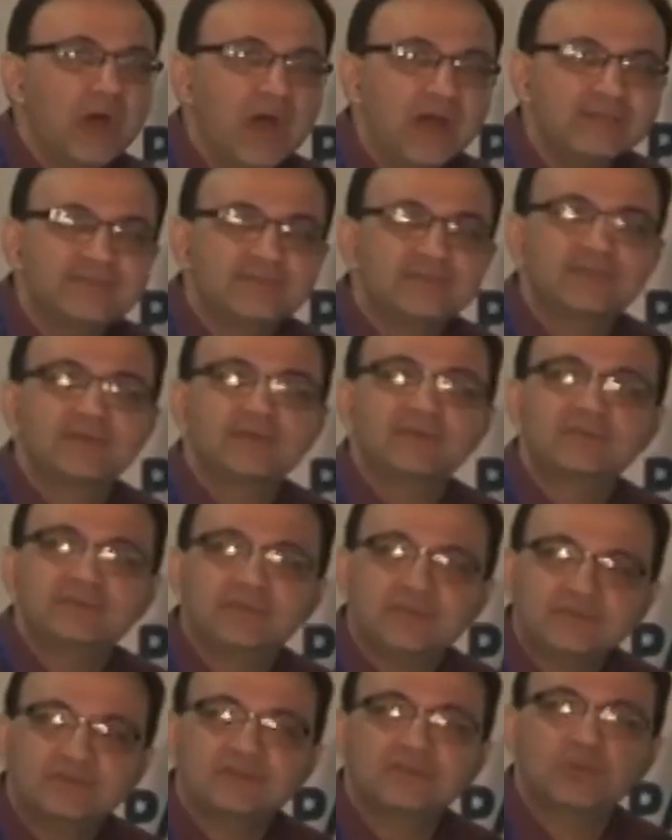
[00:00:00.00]
answer
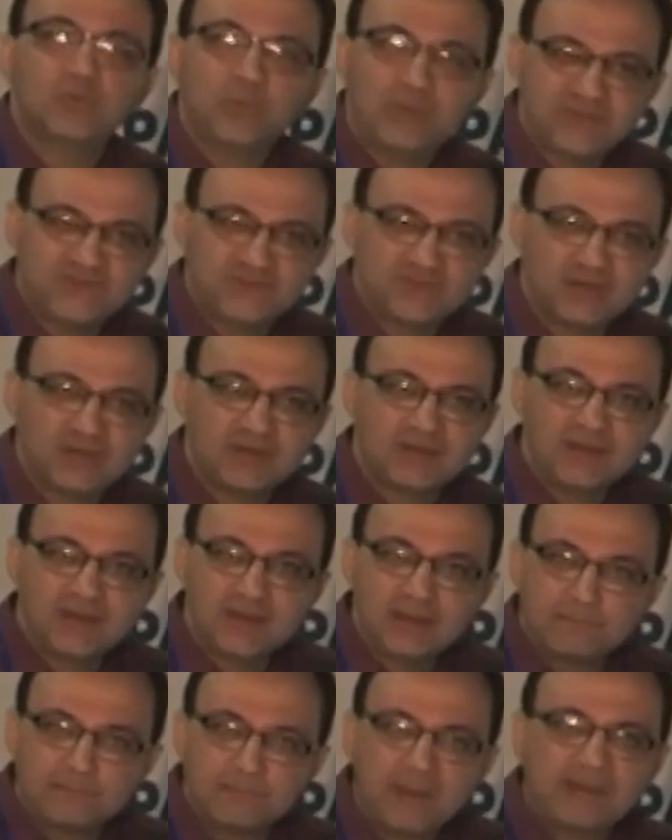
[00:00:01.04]
this question,
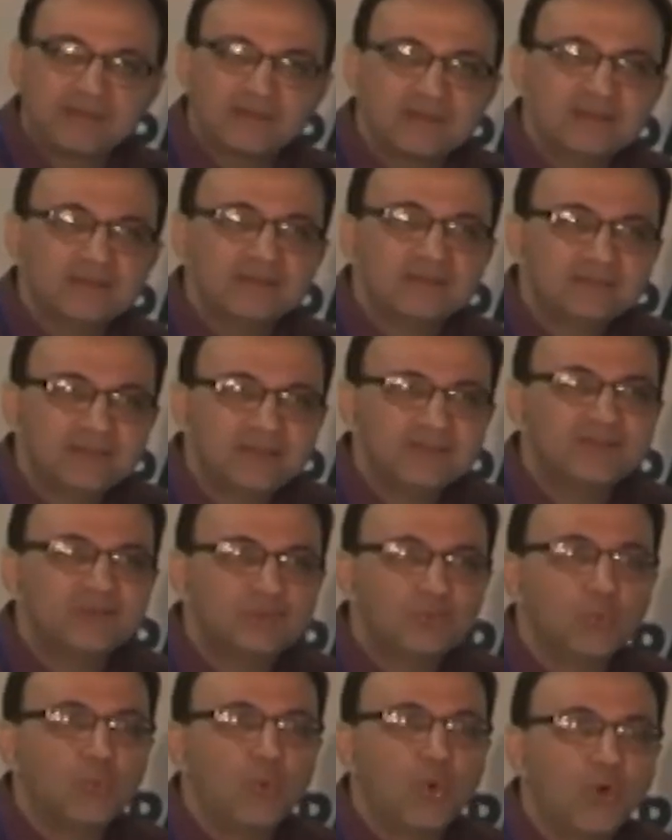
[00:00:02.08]
but this
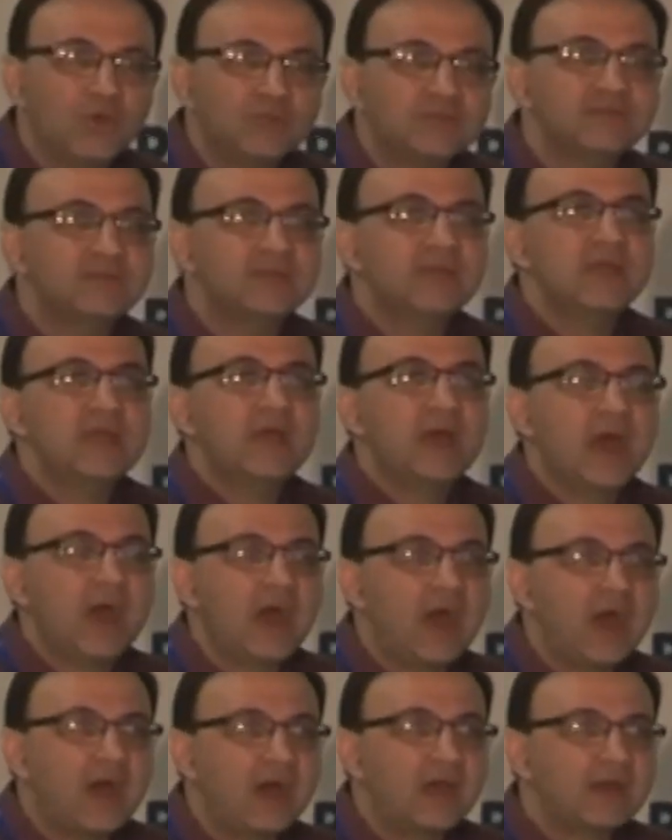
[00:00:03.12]
was
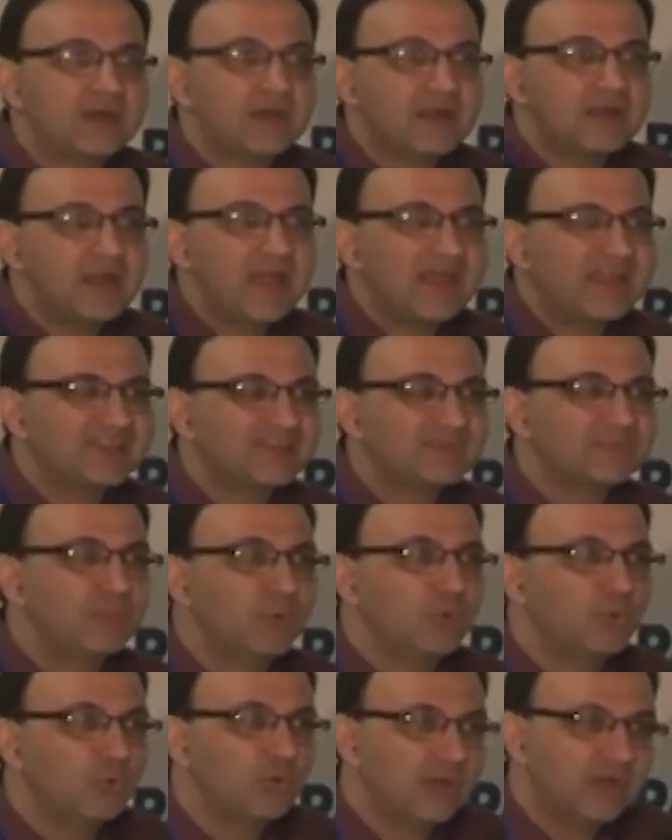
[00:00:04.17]
our
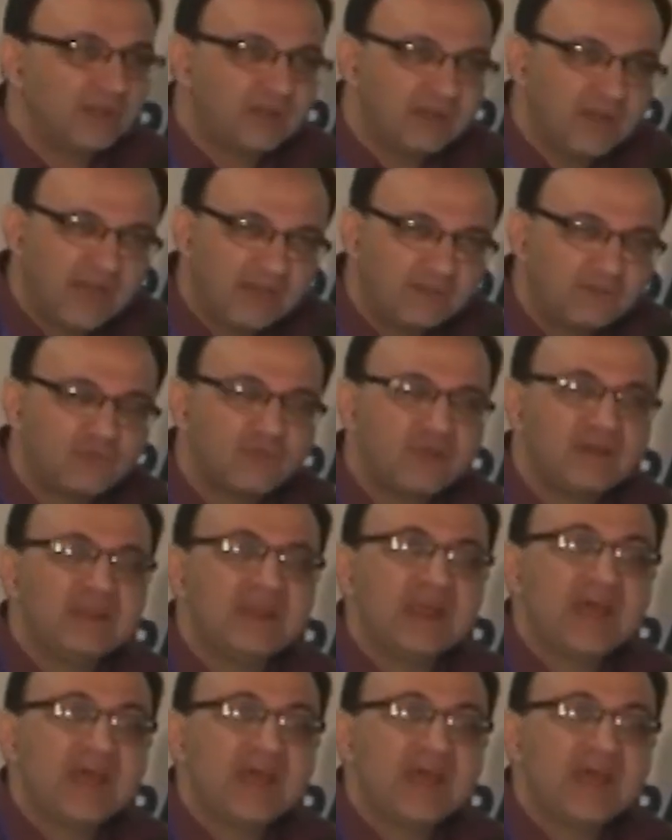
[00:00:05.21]
exploratory